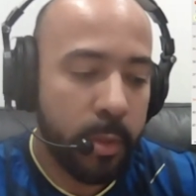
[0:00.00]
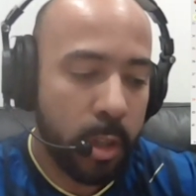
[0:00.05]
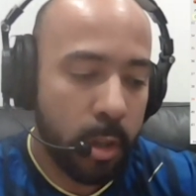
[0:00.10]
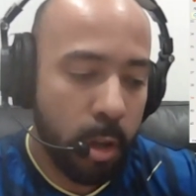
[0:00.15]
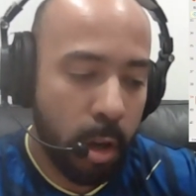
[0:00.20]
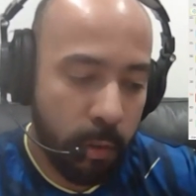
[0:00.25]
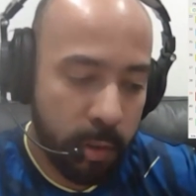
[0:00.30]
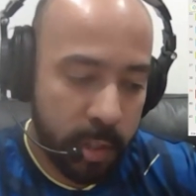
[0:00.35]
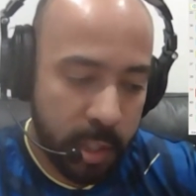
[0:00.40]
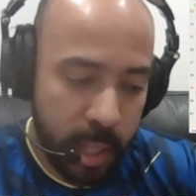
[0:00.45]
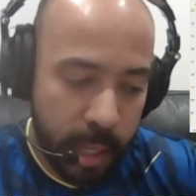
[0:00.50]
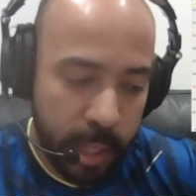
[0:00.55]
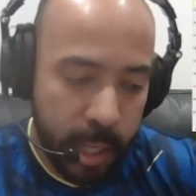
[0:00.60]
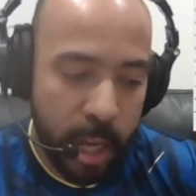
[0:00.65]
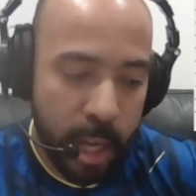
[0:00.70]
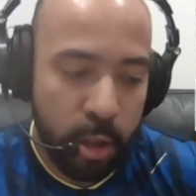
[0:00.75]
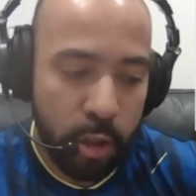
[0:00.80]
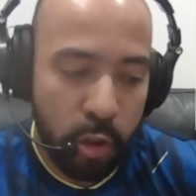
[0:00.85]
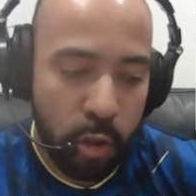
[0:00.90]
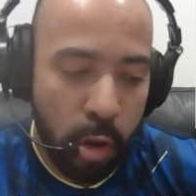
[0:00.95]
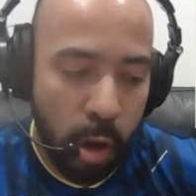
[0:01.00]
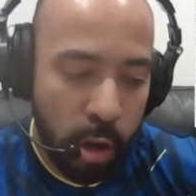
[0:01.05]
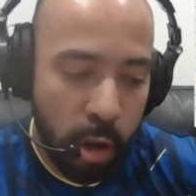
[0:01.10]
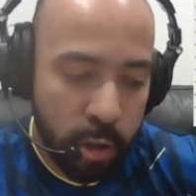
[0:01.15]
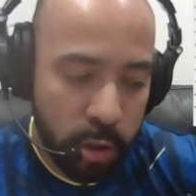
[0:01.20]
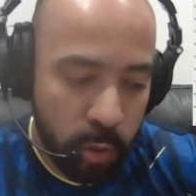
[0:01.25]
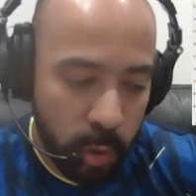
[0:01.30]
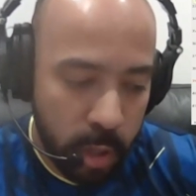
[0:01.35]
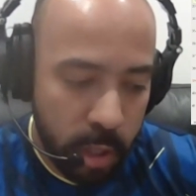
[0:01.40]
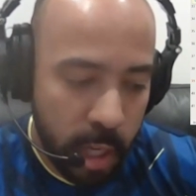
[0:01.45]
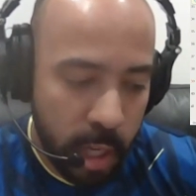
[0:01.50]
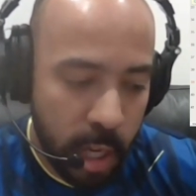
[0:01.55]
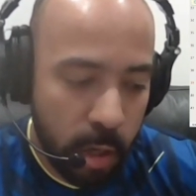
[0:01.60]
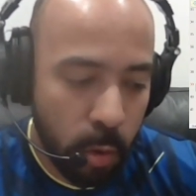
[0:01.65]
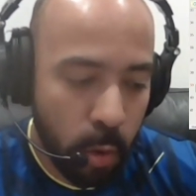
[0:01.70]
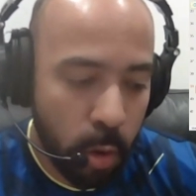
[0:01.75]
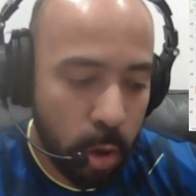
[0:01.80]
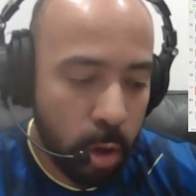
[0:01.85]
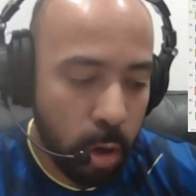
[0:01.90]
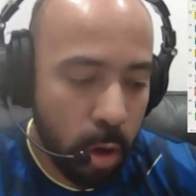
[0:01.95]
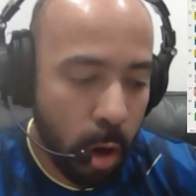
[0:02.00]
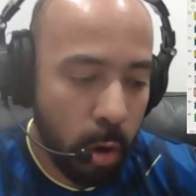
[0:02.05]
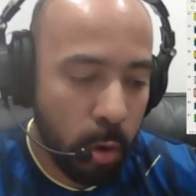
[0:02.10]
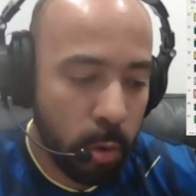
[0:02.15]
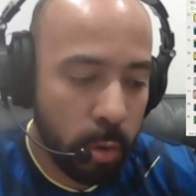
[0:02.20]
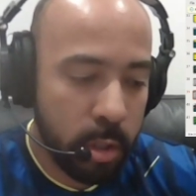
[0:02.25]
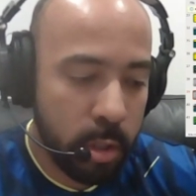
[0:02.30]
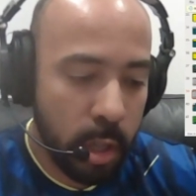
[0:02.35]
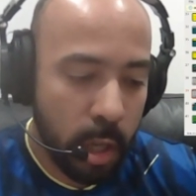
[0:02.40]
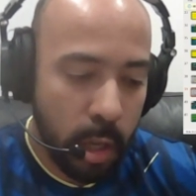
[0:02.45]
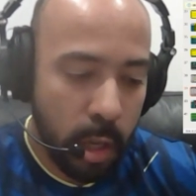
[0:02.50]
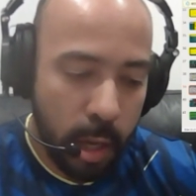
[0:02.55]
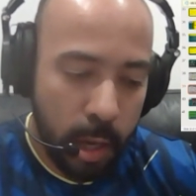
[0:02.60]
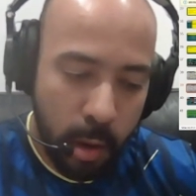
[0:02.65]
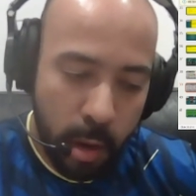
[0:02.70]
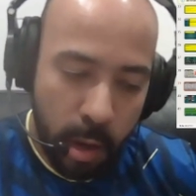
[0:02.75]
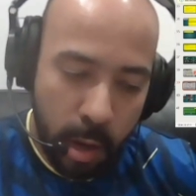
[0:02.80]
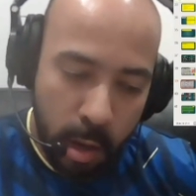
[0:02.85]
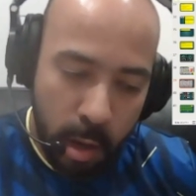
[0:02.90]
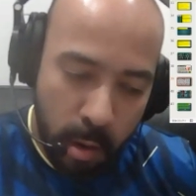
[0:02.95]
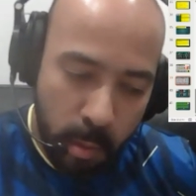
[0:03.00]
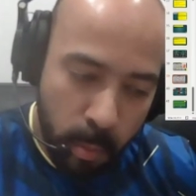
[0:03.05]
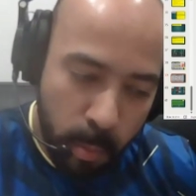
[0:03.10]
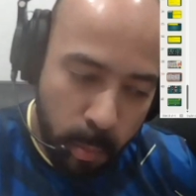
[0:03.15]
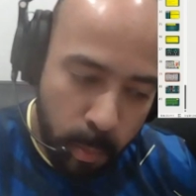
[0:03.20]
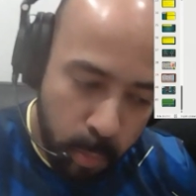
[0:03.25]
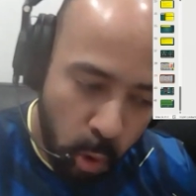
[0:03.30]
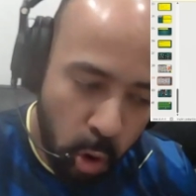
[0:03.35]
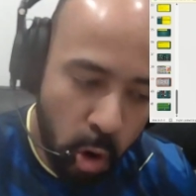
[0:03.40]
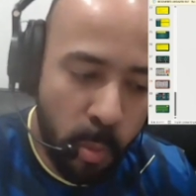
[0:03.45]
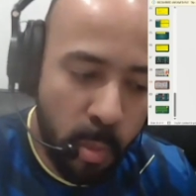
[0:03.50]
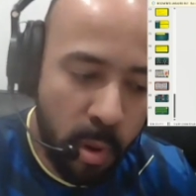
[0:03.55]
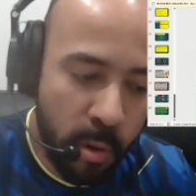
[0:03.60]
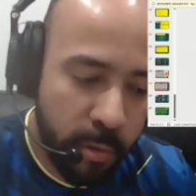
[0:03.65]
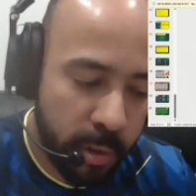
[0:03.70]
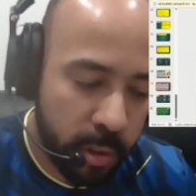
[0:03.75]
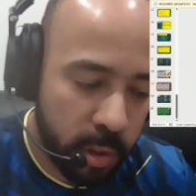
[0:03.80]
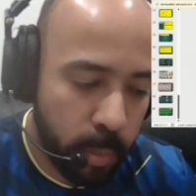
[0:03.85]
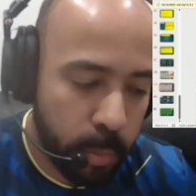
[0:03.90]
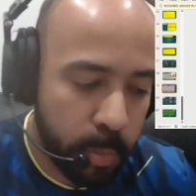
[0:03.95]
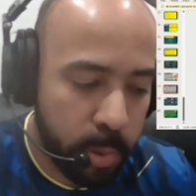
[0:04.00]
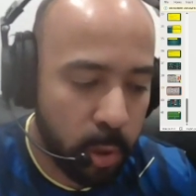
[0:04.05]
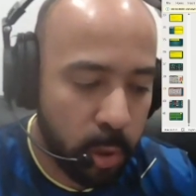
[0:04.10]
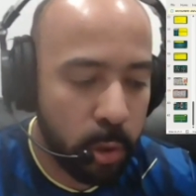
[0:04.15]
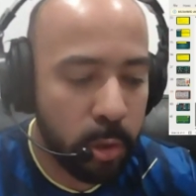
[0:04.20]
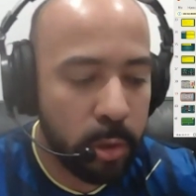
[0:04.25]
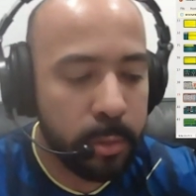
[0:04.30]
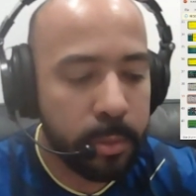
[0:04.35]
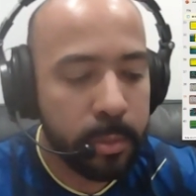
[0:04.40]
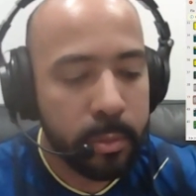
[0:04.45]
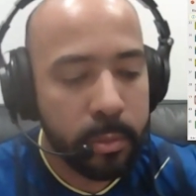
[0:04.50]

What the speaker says: Obviously, again, Newcastle in yellow and gold, Bournemouth in the blue.